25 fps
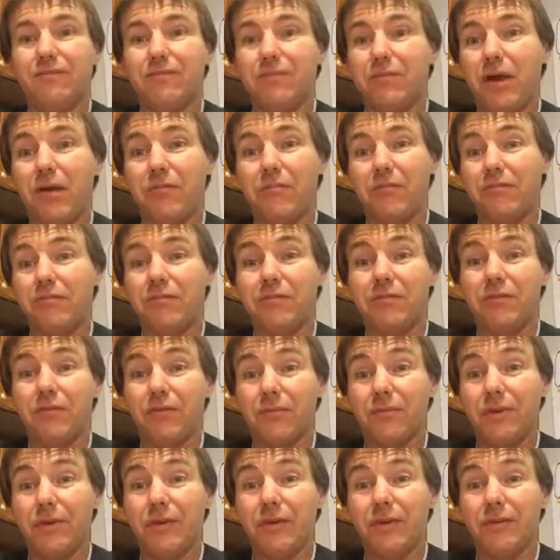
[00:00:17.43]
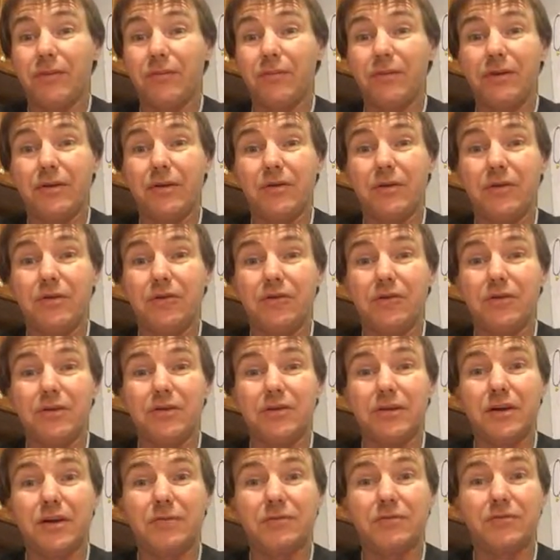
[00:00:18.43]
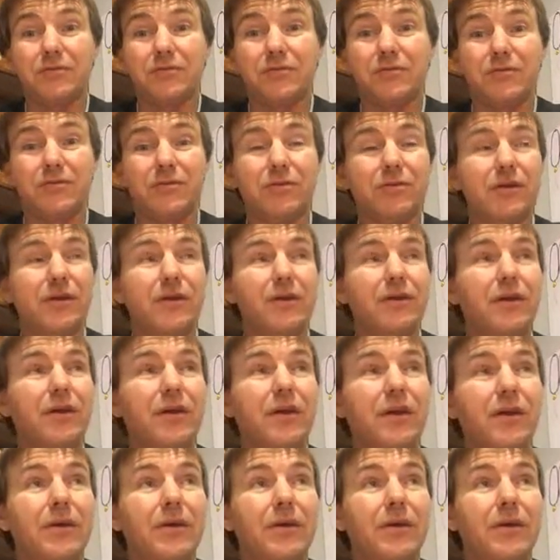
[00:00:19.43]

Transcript: probably for bed, depending on what time zone you're in.